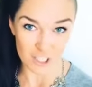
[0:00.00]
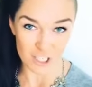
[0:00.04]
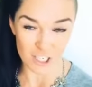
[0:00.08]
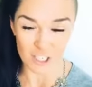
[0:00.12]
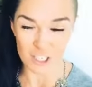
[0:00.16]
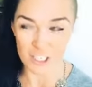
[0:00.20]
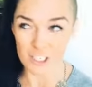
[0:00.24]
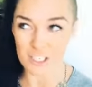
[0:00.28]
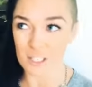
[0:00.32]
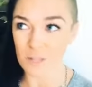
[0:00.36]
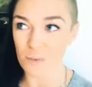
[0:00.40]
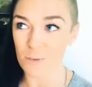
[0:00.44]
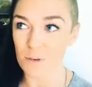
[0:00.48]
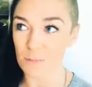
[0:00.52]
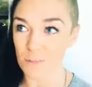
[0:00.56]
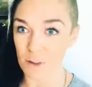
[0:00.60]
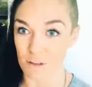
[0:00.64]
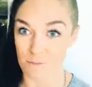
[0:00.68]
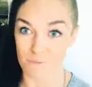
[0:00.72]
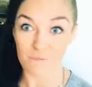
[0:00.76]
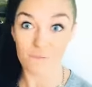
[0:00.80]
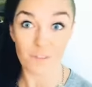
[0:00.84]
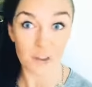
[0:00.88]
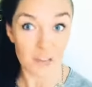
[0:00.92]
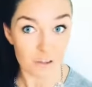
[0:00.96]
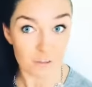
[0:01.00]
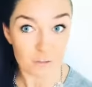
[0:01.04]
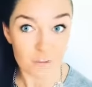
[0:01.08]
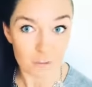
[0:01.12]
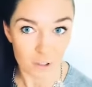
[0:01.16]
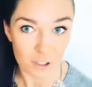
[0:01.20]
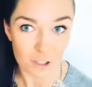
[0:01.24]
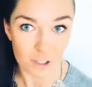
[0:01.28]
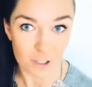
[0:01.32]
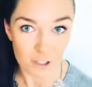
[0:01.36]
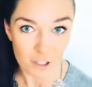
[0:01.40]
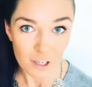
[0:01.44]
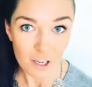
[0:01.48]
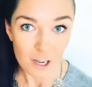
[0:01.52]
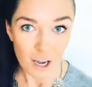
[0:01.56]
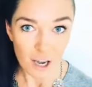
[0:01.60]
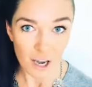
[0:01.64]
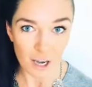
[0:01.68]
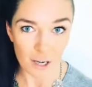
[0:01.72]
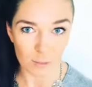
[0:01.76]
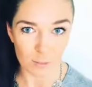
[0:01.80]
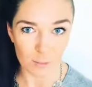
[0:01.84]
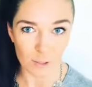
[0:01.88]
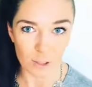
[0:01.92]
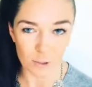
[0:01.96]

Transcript: Now, this is one of my favorite um,